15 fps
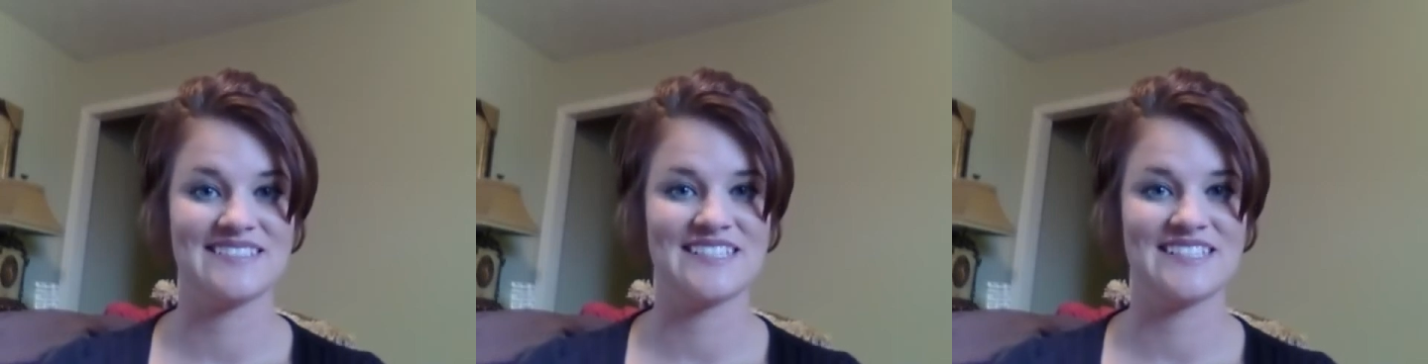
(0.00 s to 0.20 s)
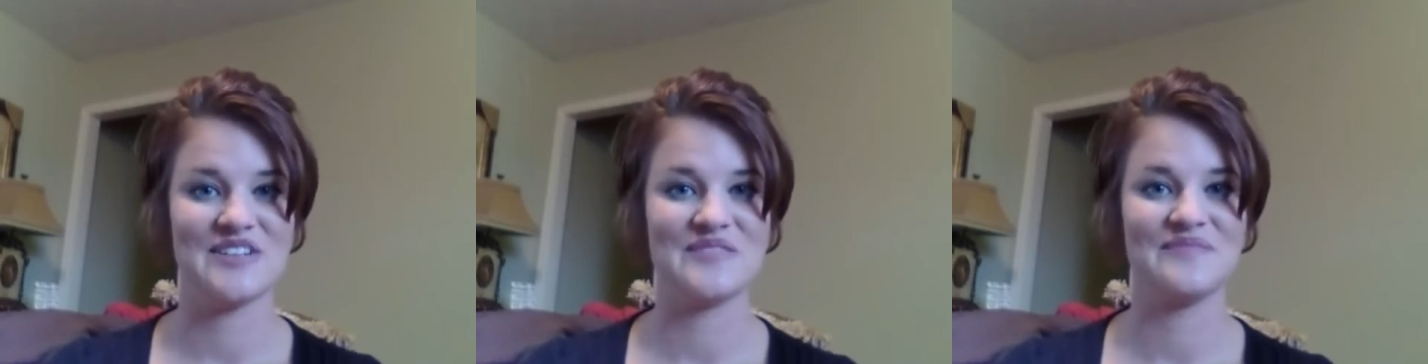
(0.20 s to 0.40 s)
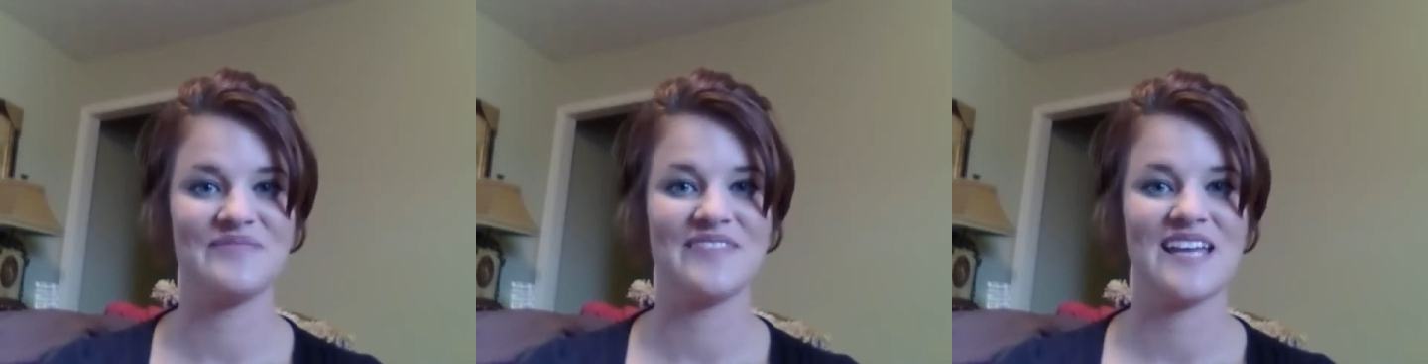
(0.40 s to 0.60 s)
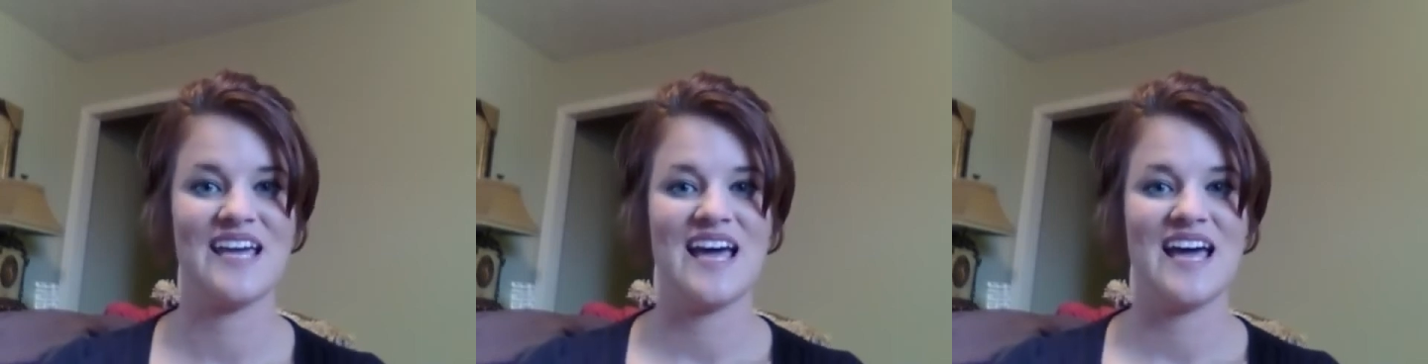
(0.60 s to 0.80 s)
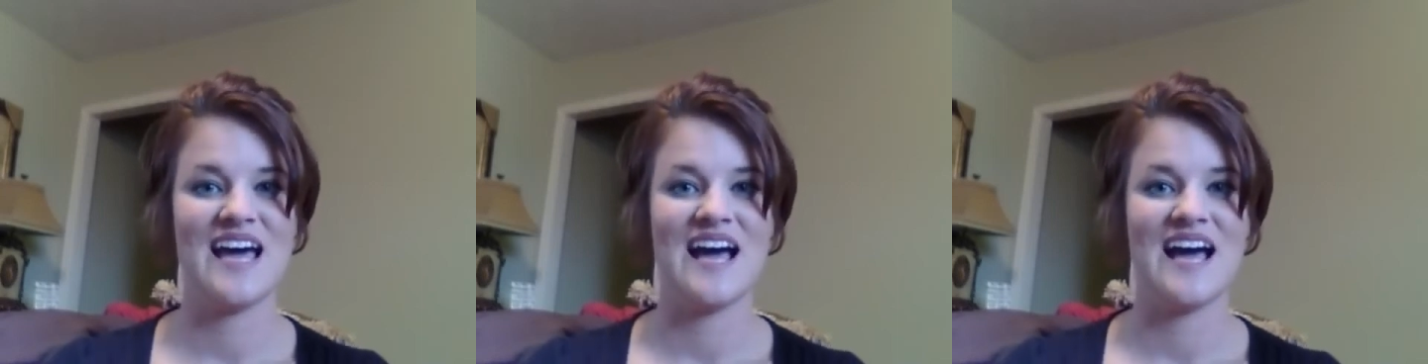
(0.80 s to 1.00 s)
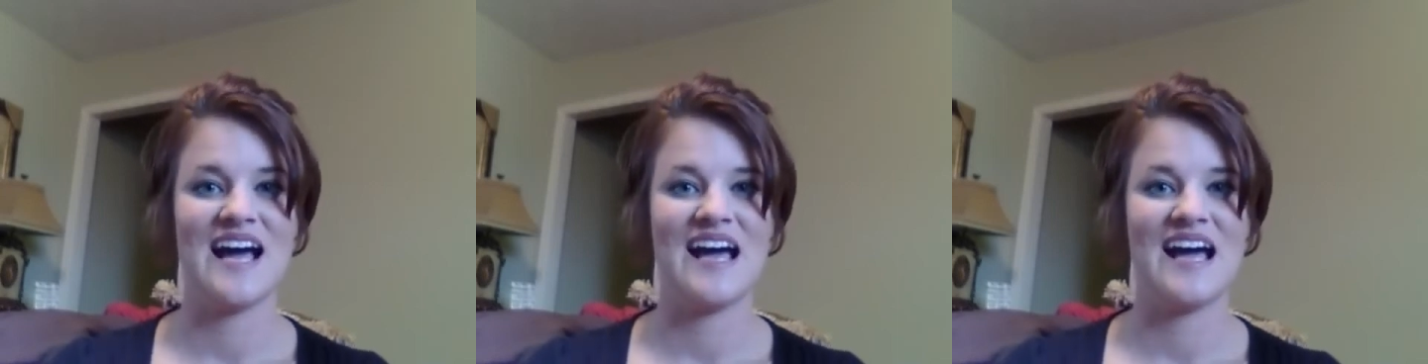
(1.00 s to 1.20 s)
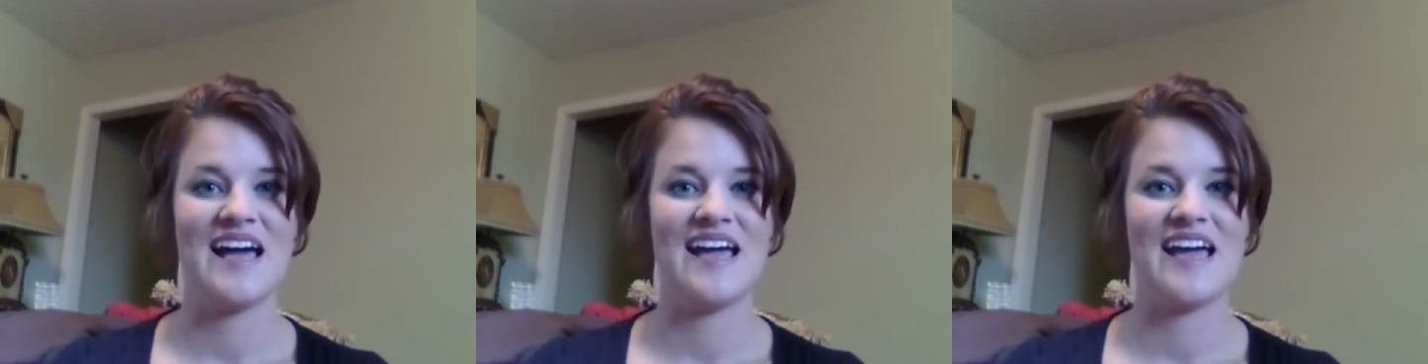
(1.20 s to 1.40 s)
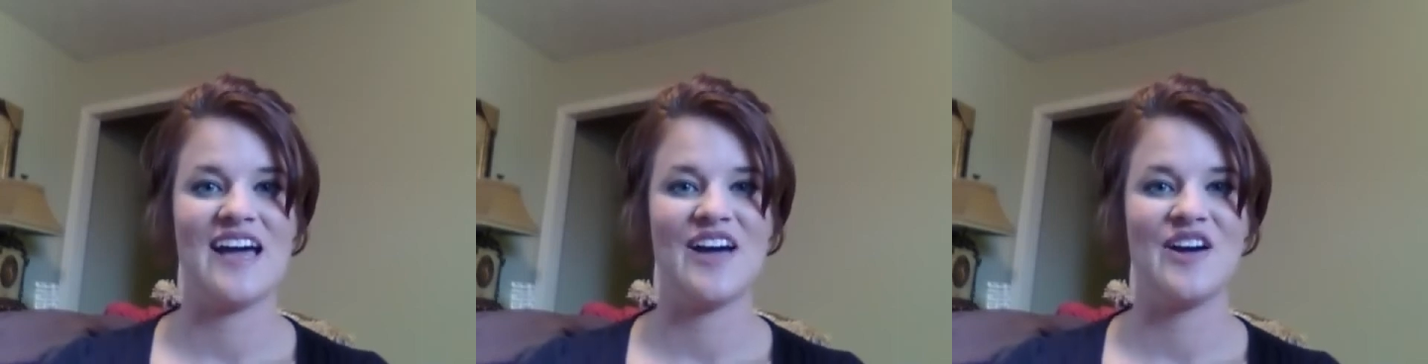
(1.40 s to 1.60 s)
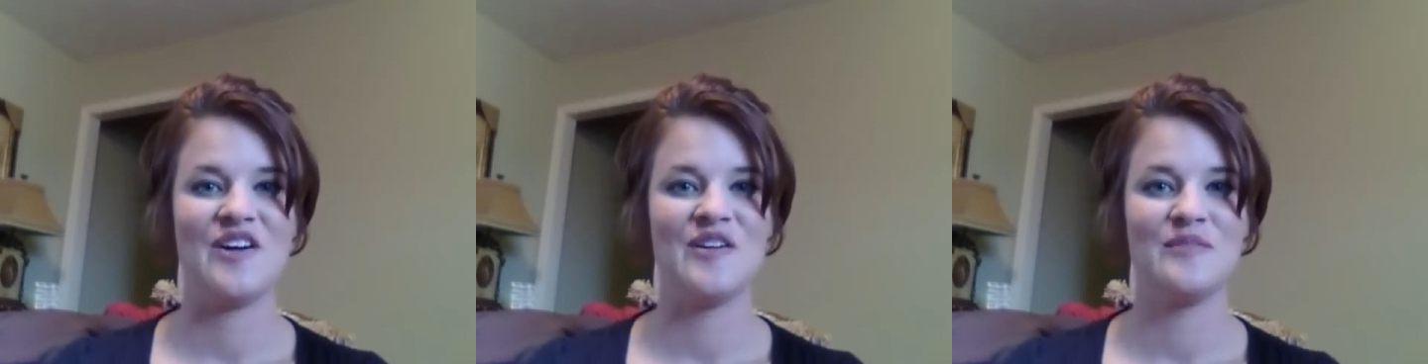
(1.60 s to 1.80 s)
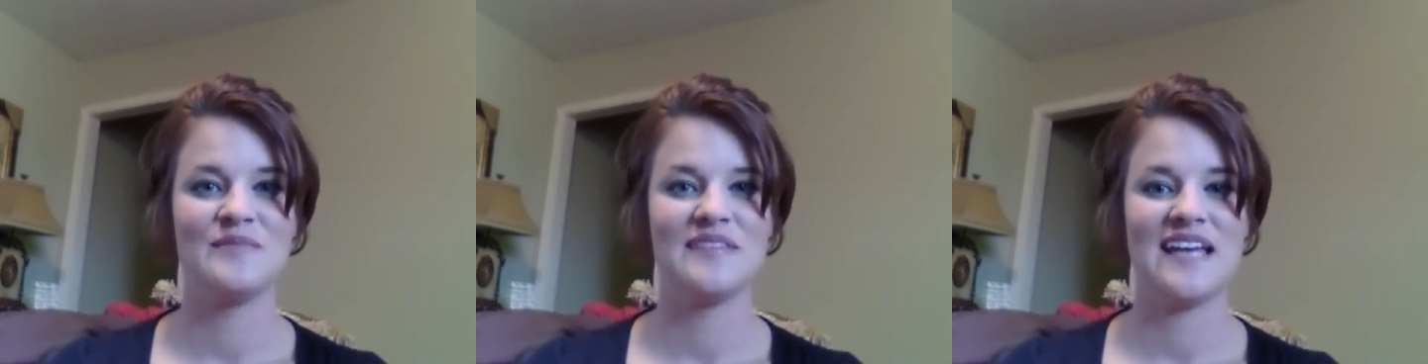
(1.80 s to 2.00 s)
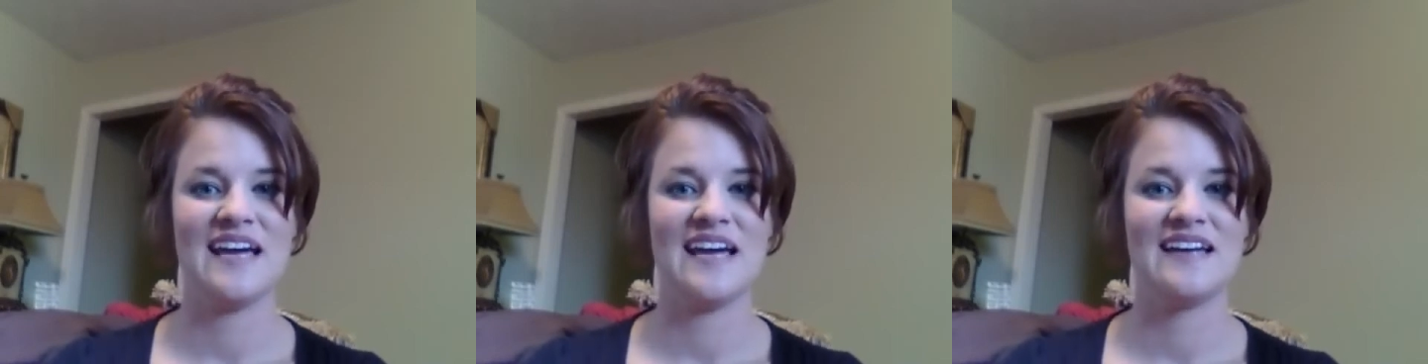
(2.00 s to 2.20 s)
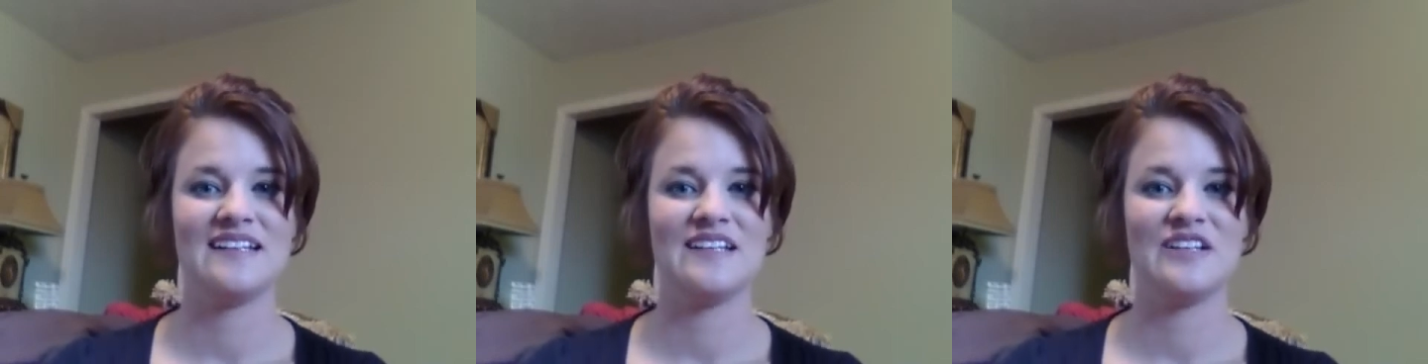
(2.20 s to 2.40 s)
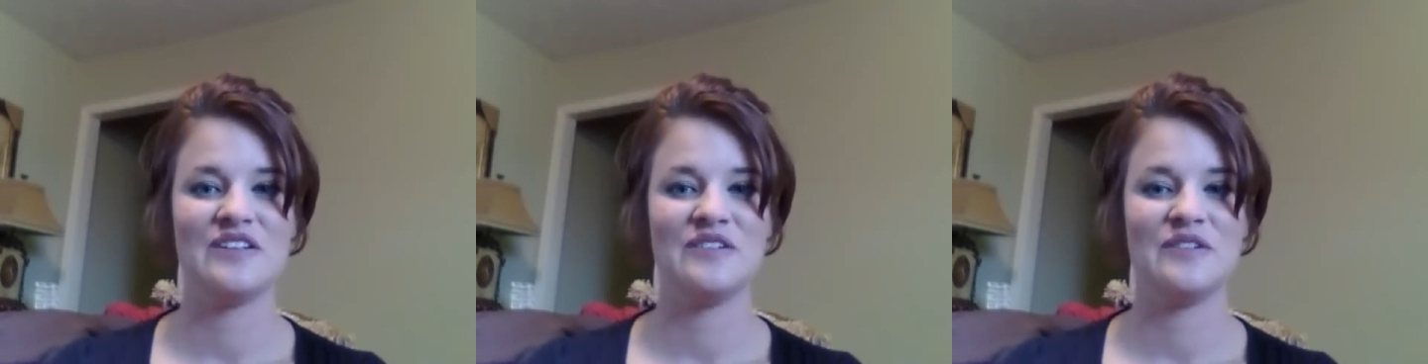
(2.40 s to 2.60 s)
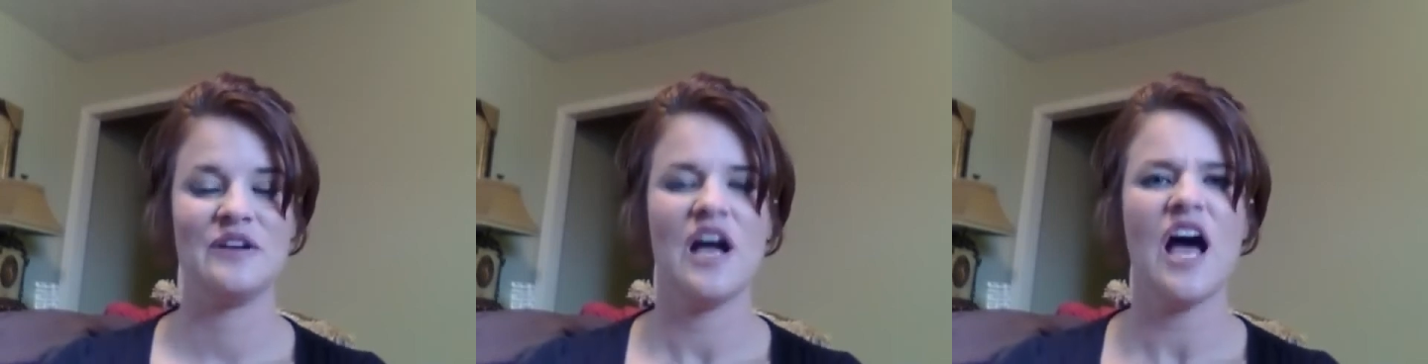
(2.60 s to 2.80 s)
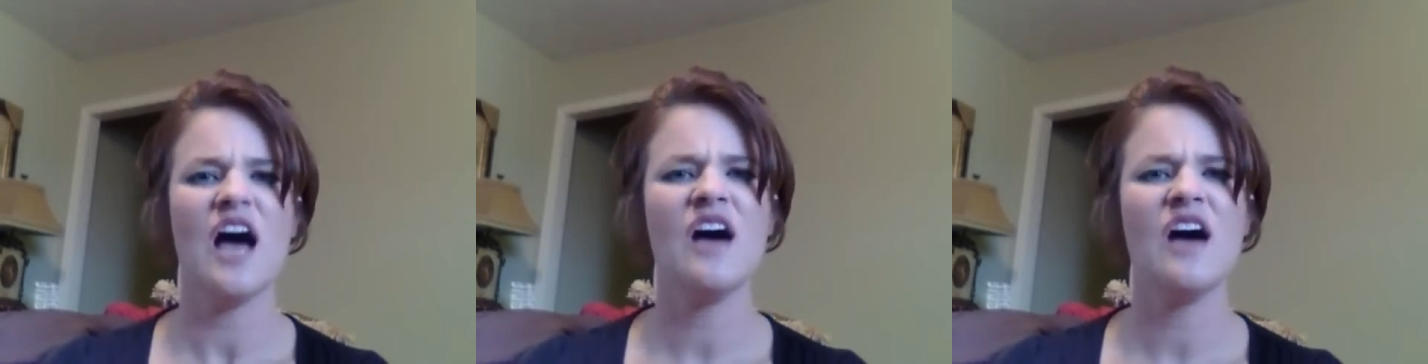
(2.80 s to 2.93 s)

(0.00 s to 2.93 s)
So I hope that you.